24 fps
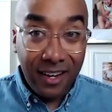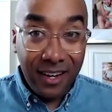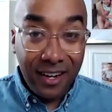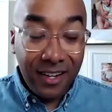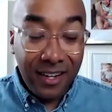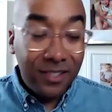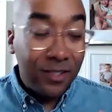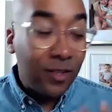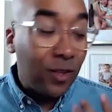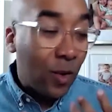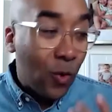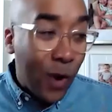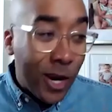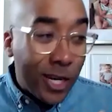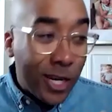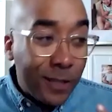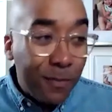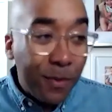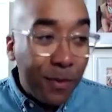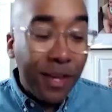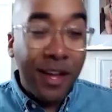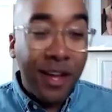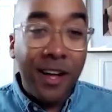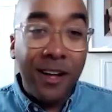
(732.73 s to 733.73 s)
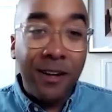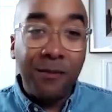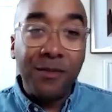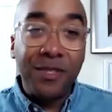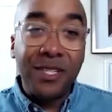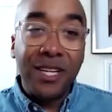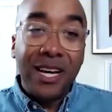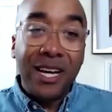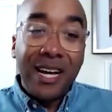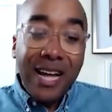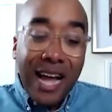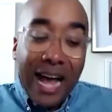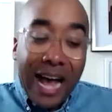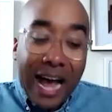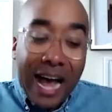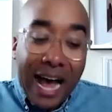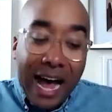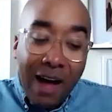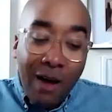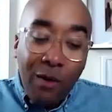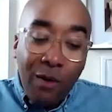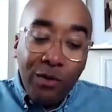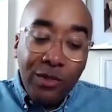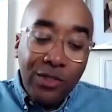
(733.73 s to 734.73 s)
So the question becomes,
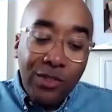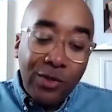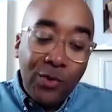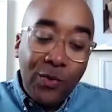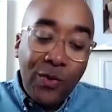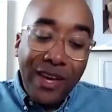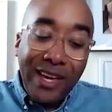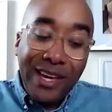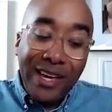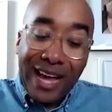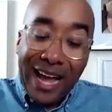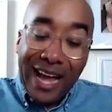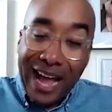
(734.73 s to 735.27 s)
how do we